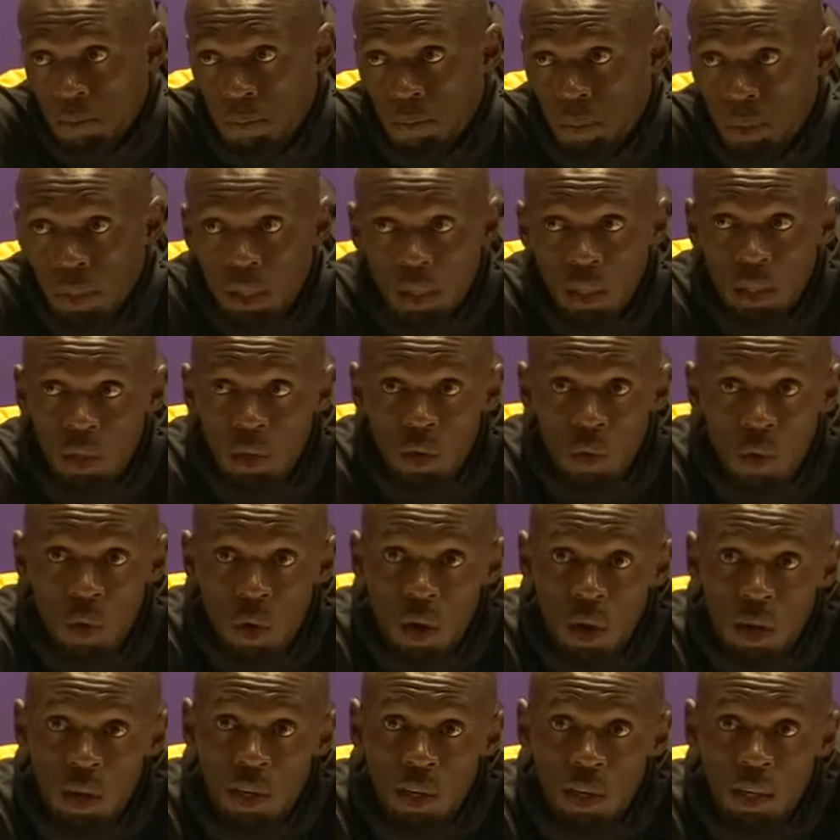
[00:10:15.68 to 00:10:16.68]
putting in the
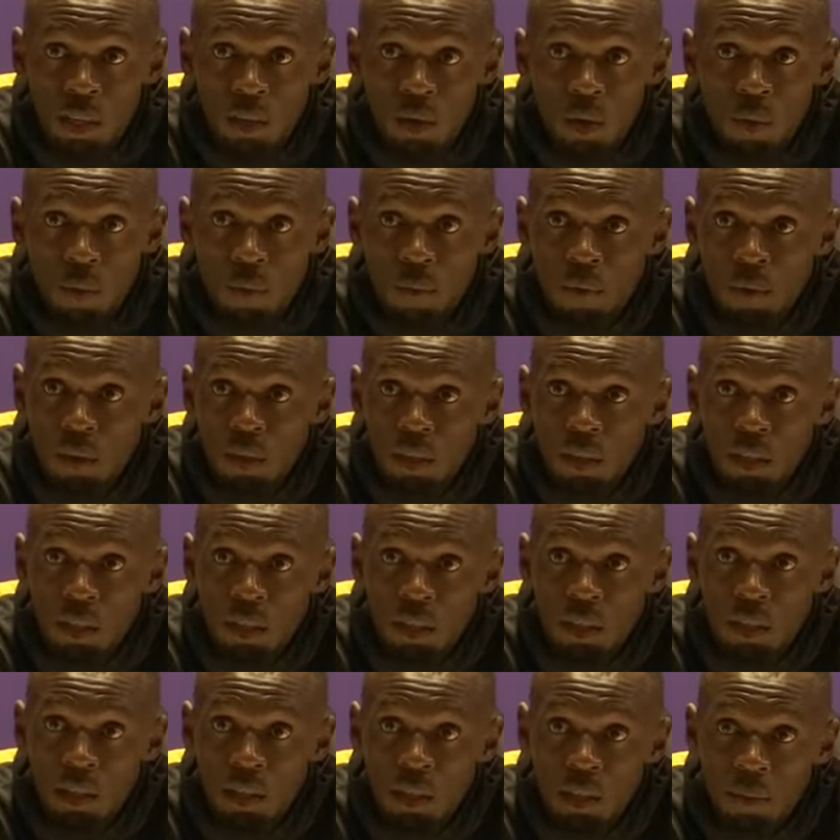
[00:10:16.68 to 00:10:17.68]
work, and
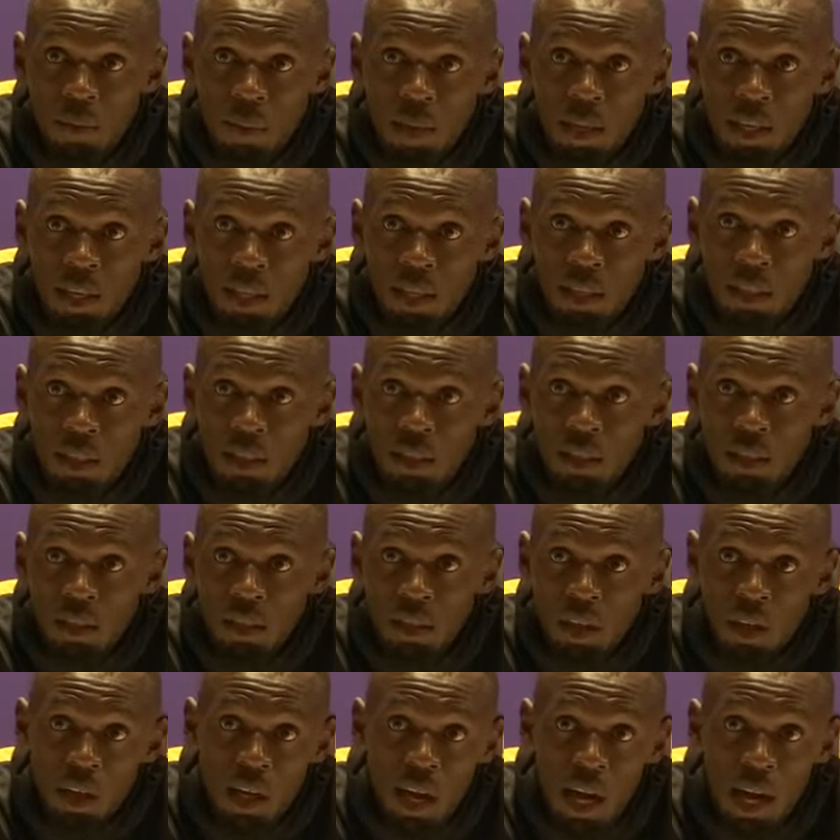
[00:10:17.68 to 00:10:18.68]
hopefully the Jamaican
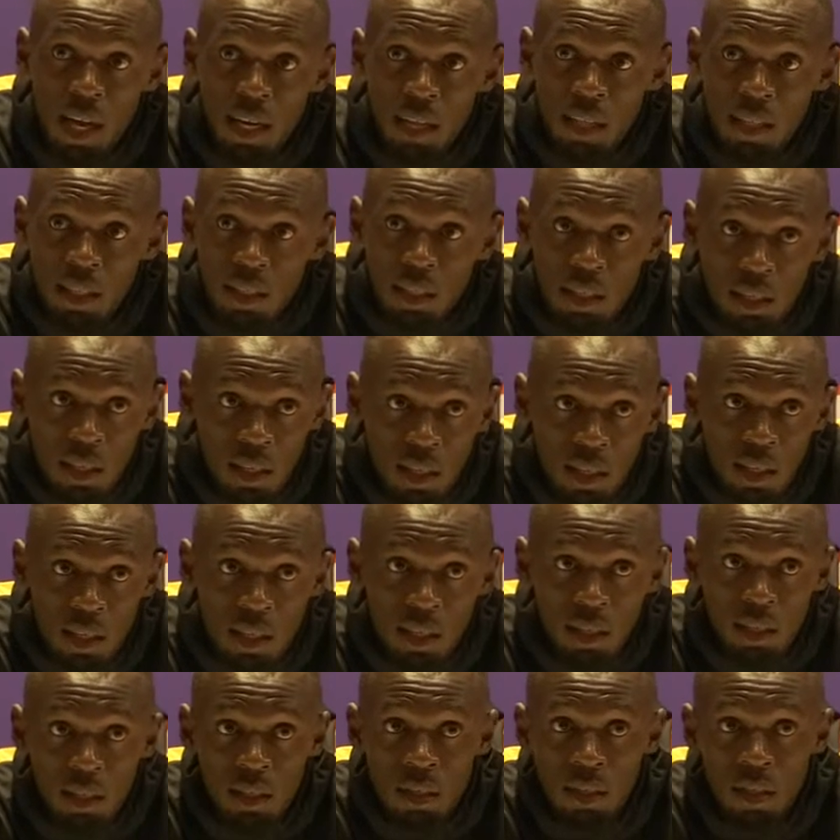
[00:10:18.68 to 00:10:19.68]
younger athletes see,
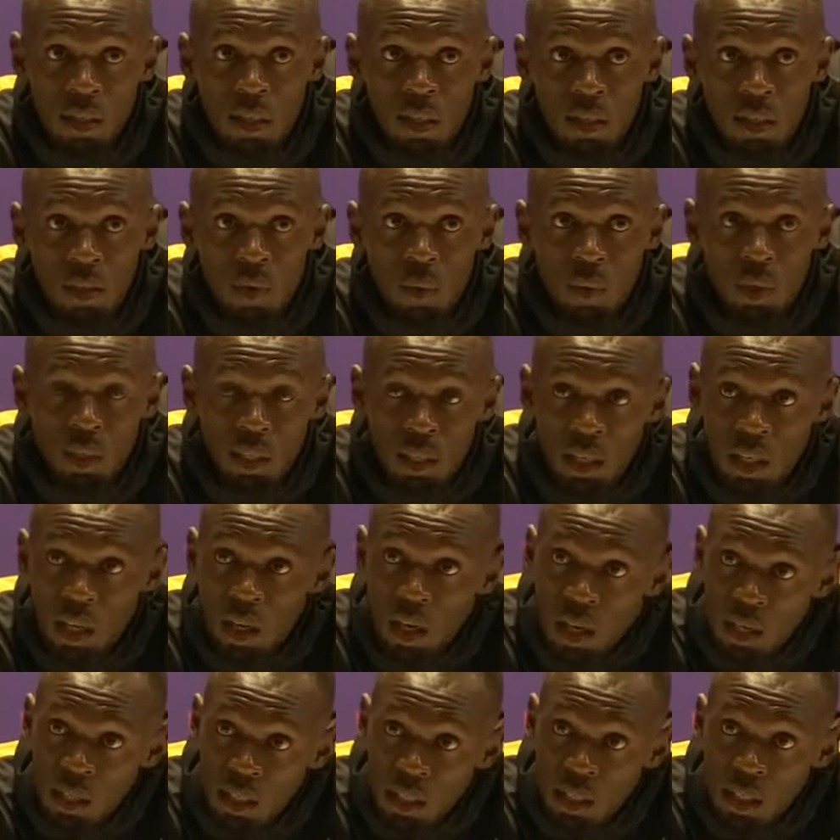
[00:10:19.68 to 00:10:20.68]
and the ones that are
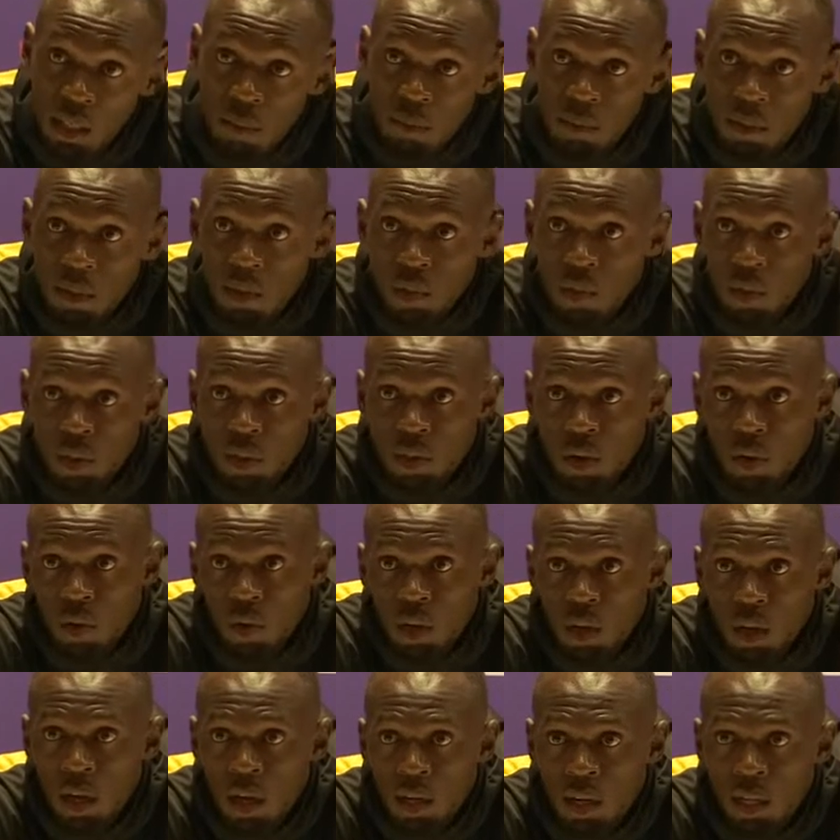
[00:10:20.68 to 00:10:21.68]
on the team see what's
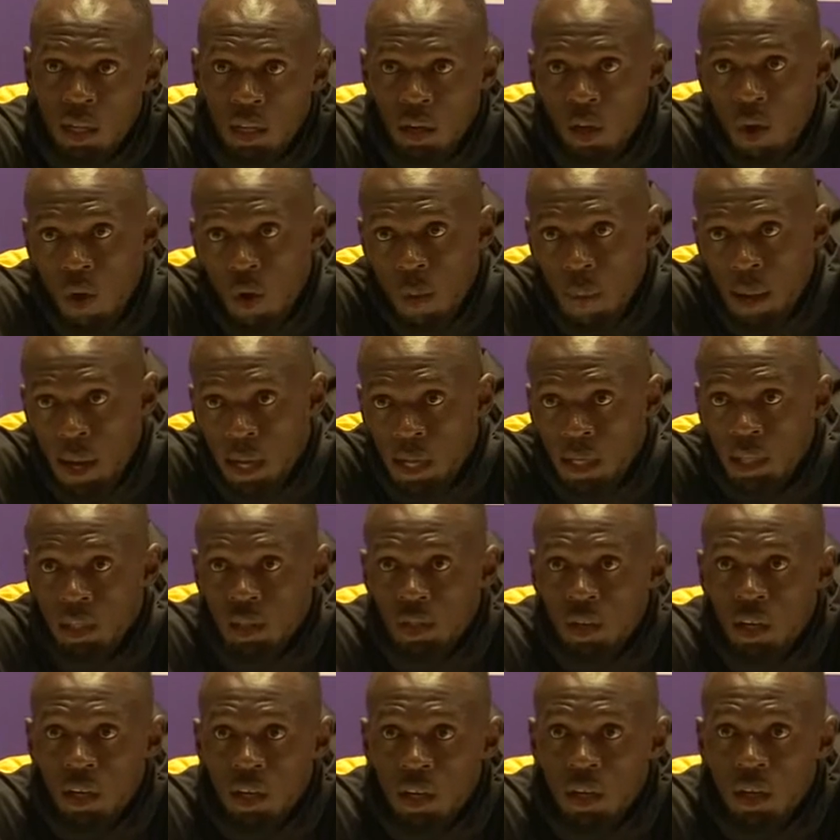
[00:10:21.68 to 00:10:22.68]
going on, and go back and
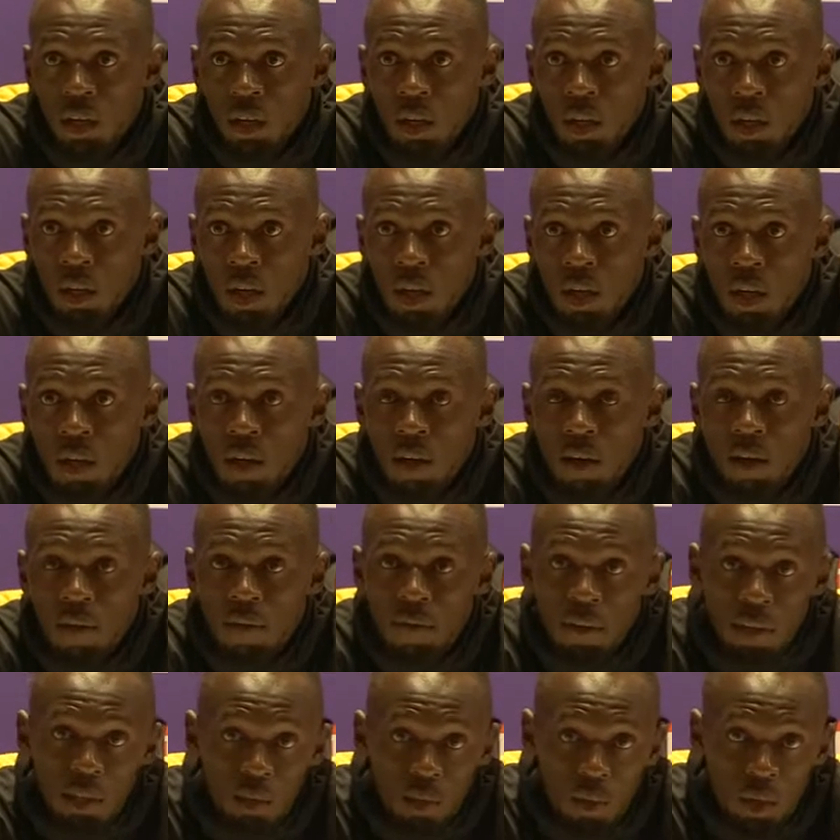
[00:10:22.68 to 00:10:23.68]
try to
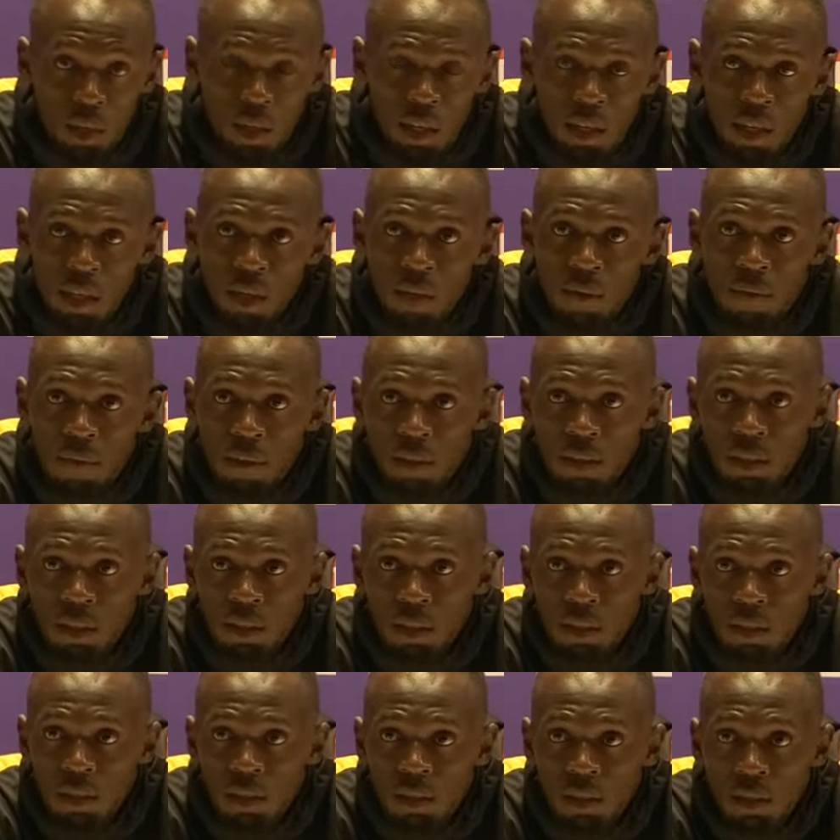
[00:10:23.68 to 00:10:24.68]
fix what they need to fix,
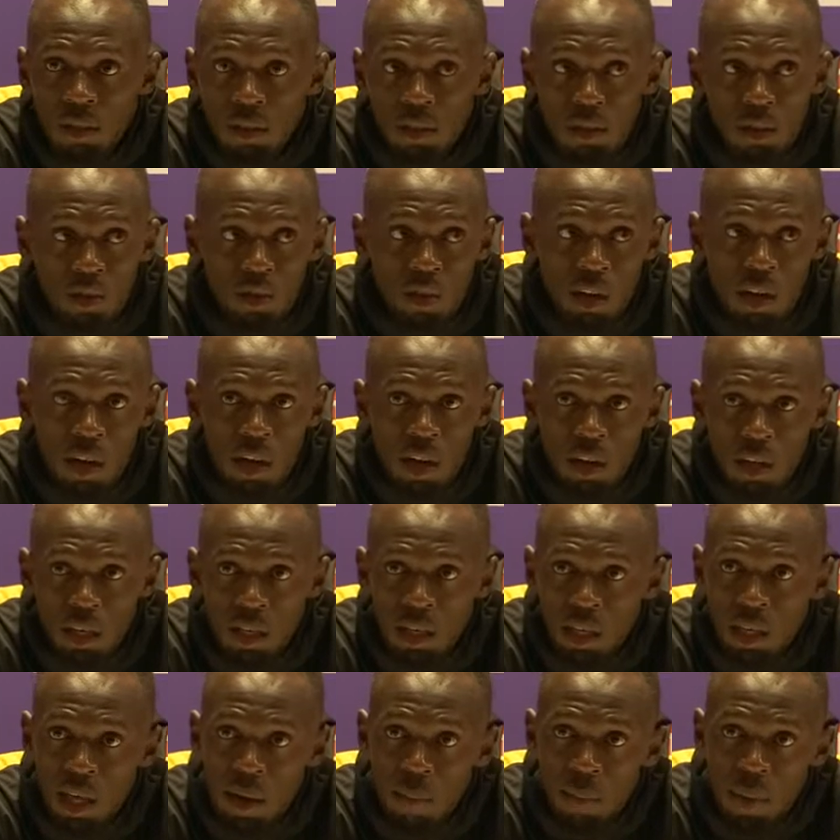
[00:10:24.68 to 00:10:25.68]
and just to train hard
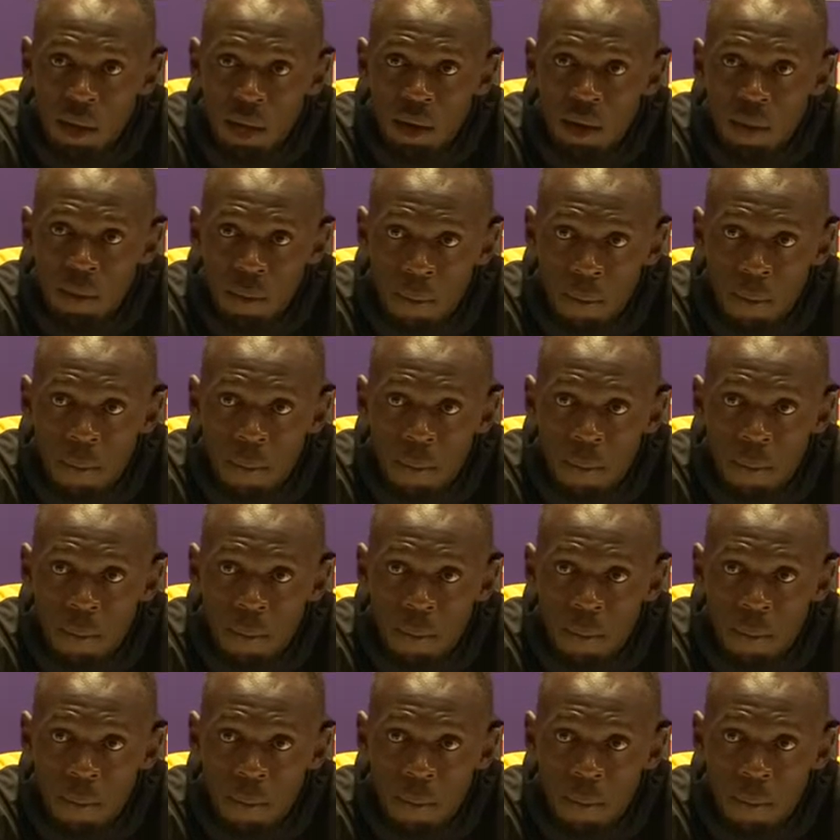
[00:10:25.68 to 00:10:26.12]
and get better.